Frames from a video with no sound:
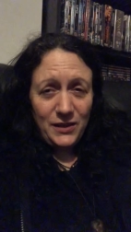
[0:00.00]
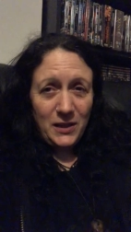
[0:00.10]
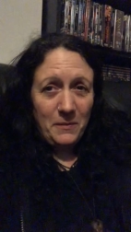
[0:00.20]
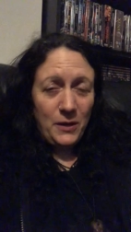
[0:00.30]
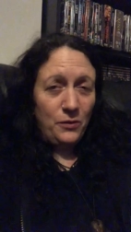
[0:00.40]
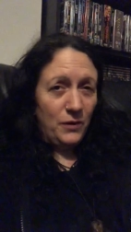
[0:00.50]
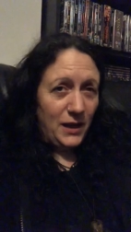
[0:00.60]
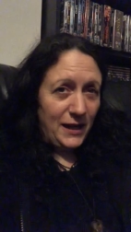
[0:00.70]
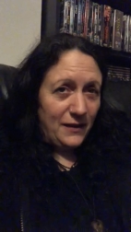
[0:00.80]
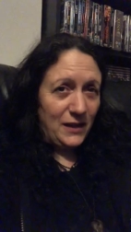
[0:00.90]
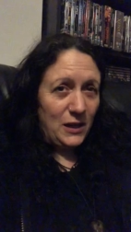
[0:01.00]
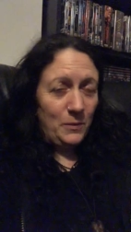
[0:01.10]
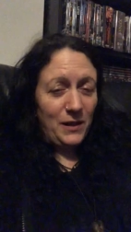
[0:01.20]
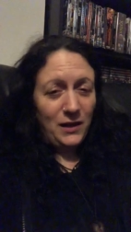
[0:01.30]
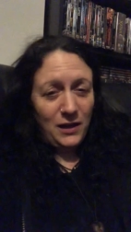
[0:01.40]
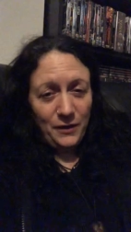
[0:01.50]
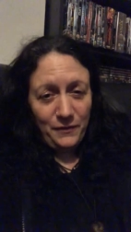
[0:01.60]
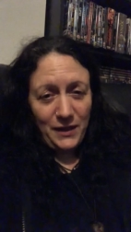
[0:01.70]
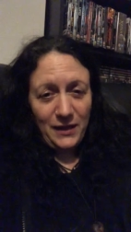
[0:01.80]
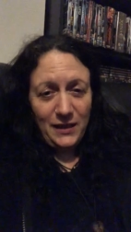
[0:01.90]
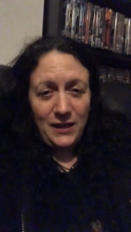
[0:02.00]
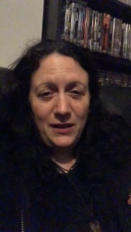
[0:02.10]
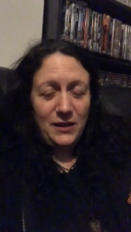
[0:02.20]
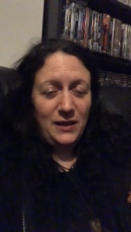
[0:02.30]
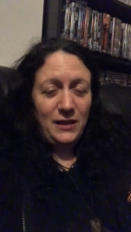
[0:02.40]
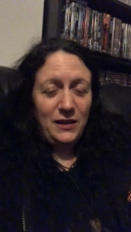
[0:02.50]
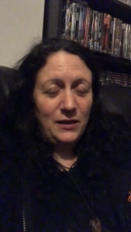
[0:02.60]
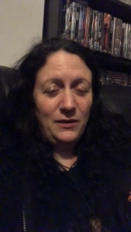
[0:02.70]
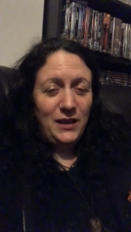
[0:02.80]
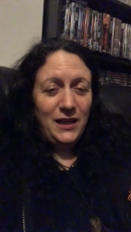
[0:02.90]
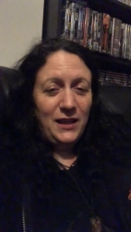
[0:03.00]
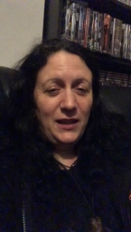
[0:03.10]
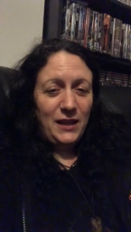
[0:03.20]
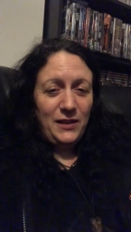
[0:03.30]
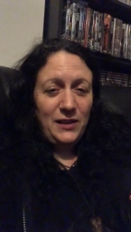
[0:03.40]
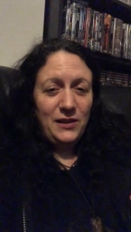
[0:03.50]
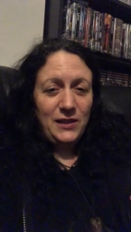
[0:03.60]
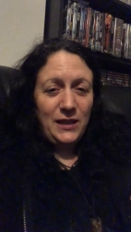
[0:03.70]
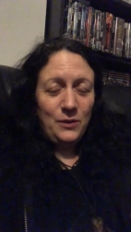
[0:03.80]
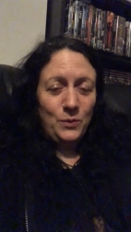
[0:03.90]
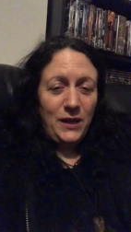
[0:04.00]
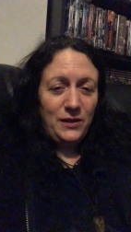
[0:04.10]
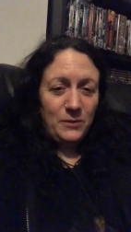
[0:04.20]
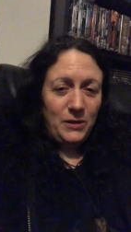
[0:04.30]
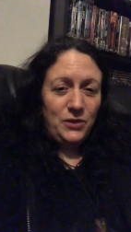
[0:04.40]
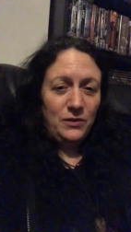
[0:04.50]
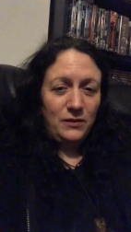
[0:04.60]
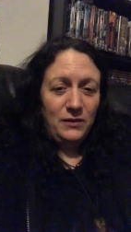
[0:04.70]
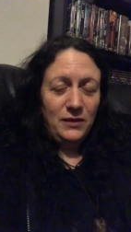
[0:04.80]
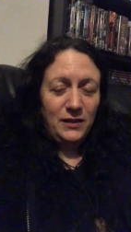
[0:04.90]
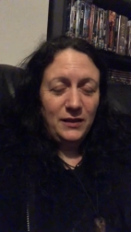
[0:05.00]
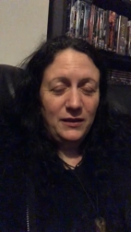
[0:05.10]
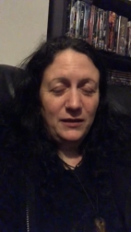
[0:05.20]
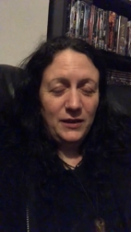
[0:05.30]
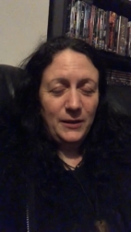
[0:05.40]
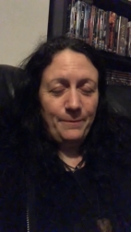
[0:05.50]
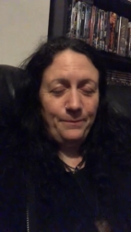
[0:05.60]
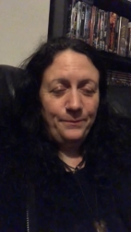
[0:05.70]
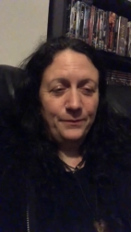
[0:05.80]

They could be crying. They could be laughing. It, it, you know, at the end of the day, the way the dementia um,